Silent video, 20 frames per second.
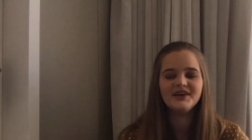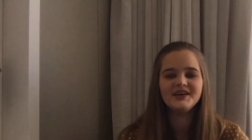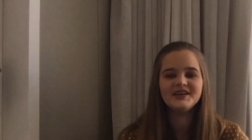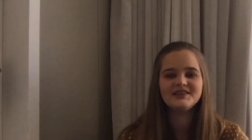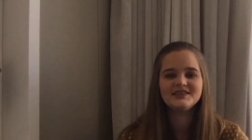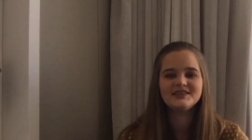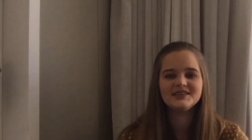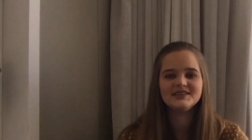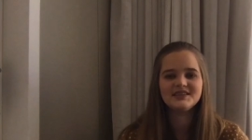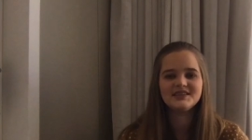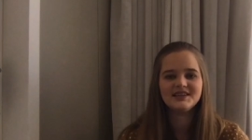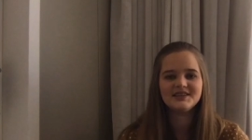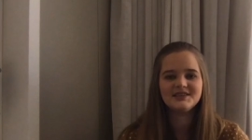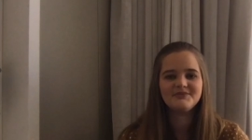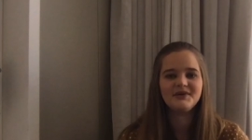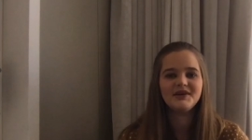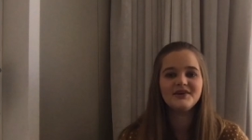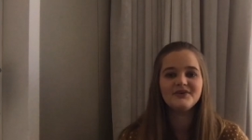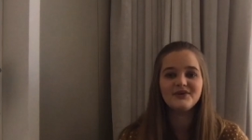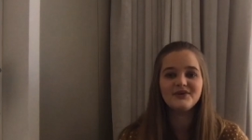It's
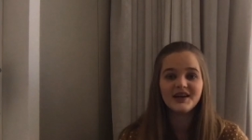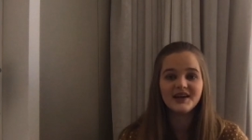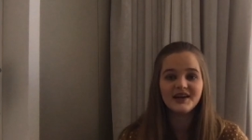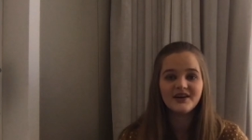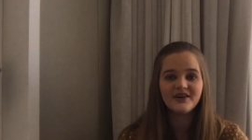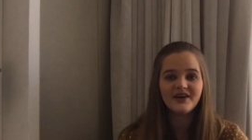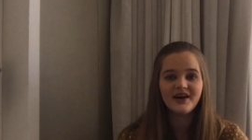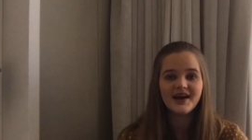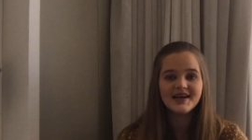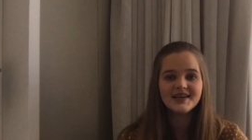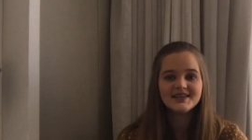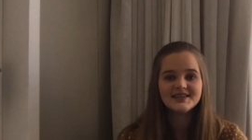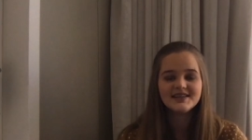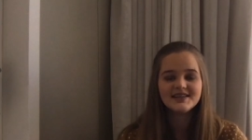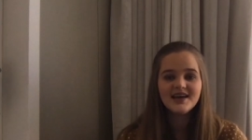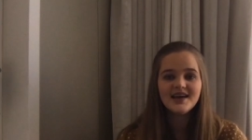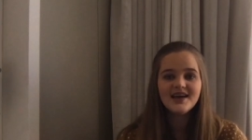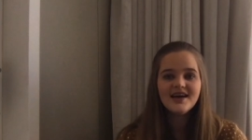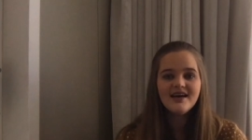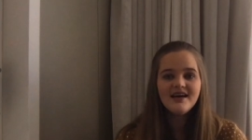been really great.
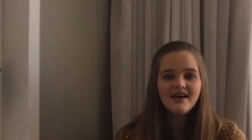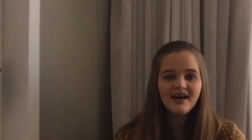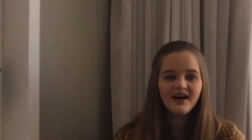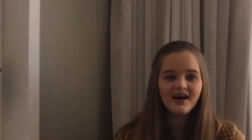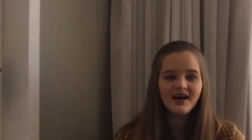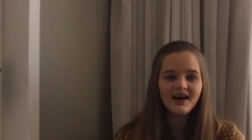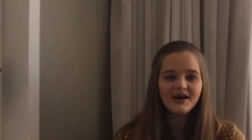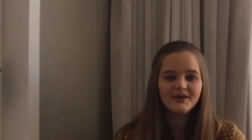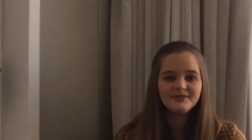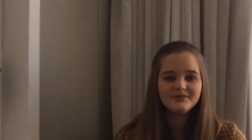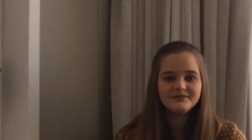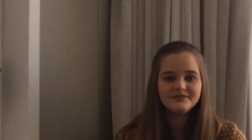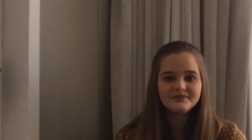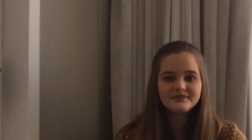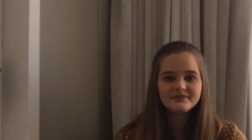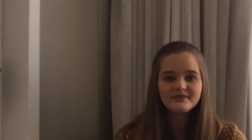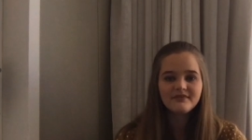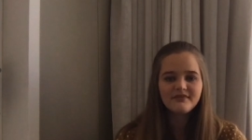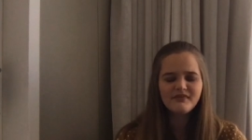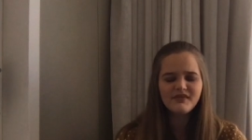
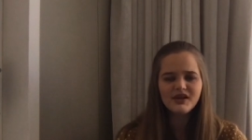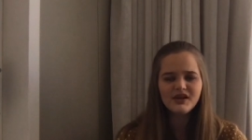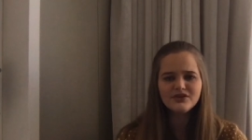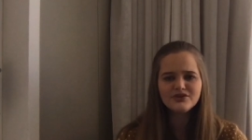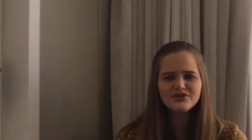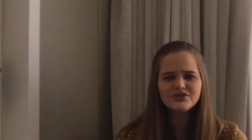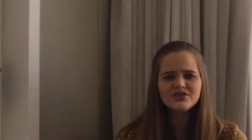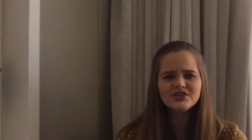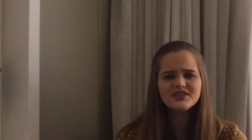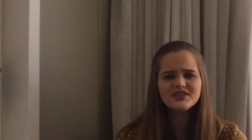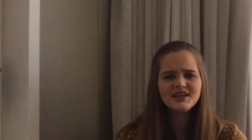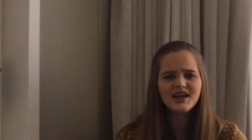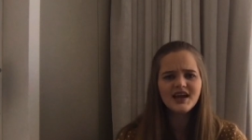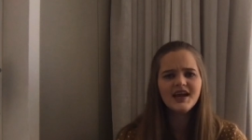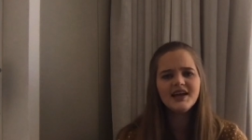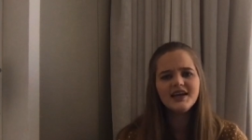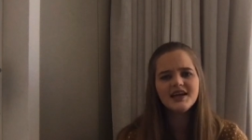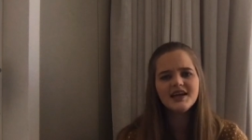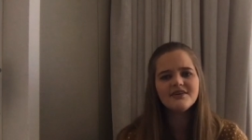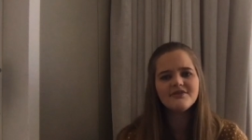So just
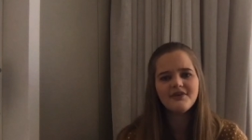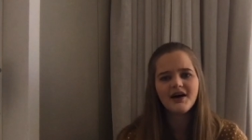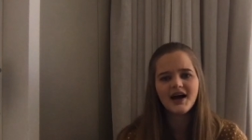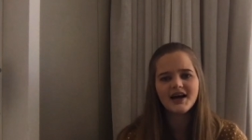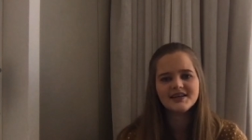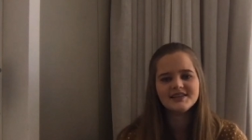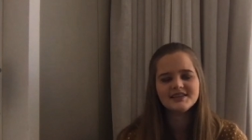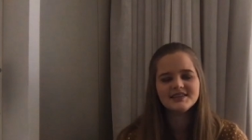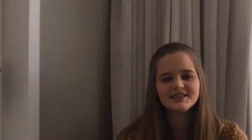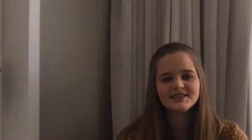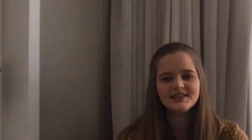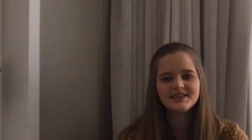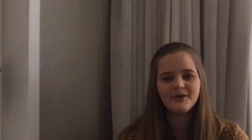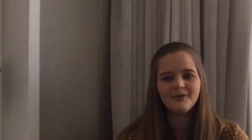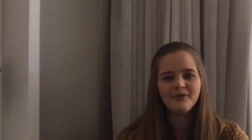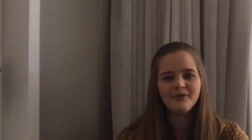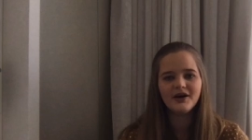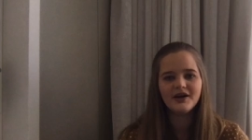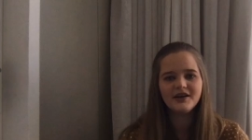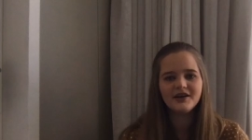any advice to
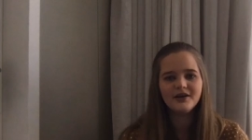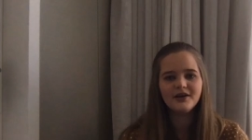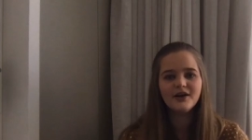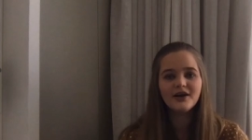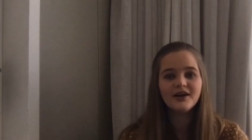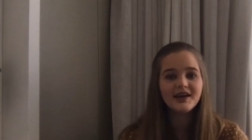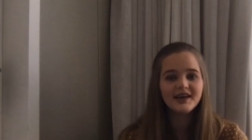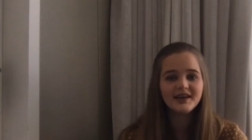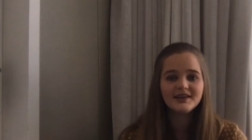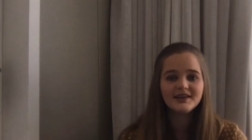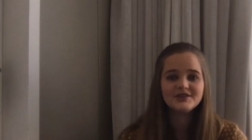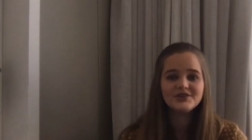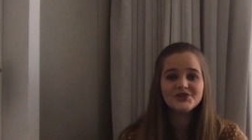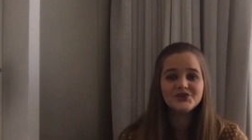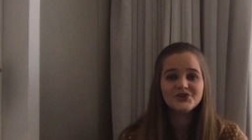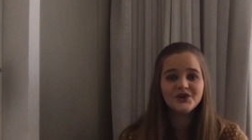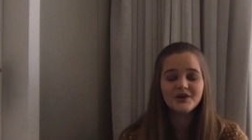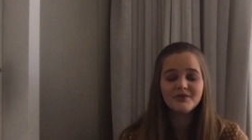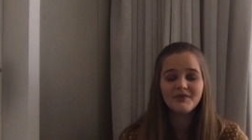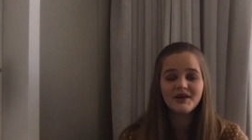someone looking into
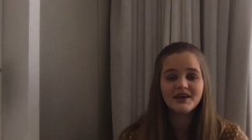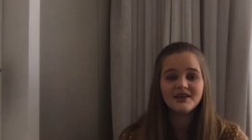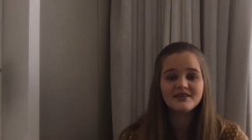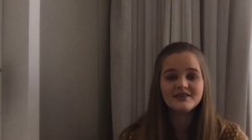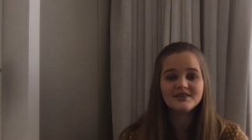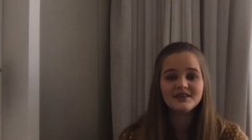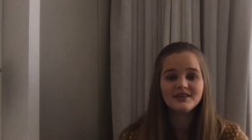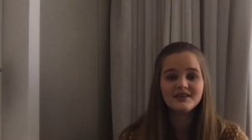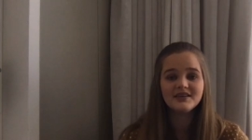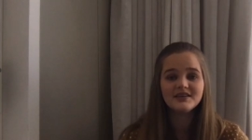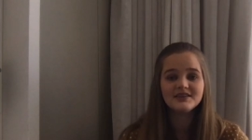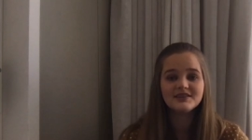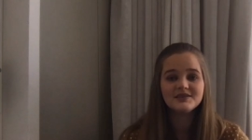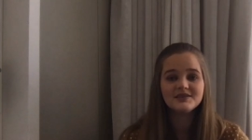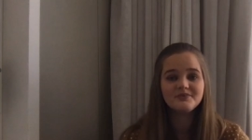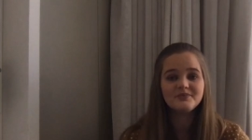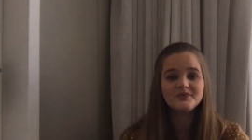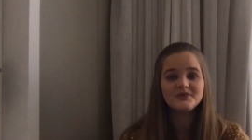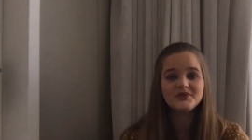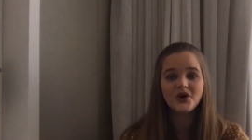doing medicine
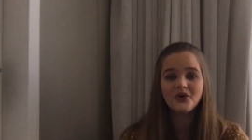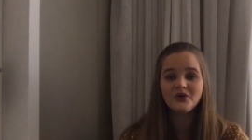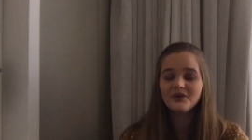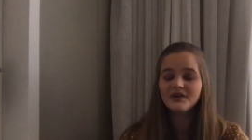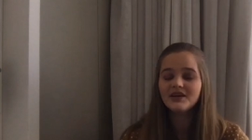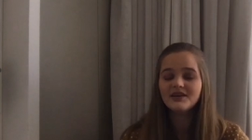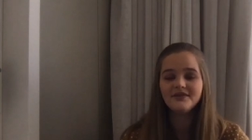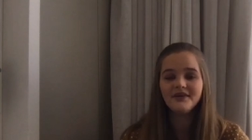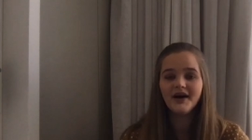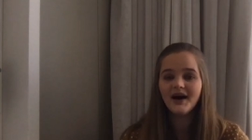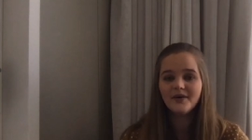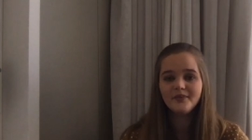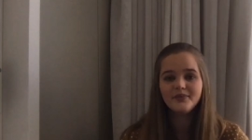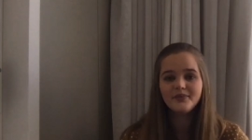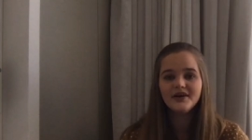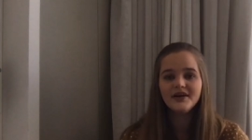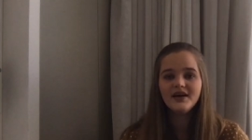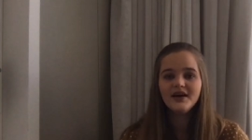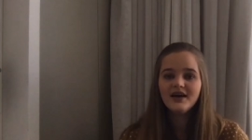is don't give up.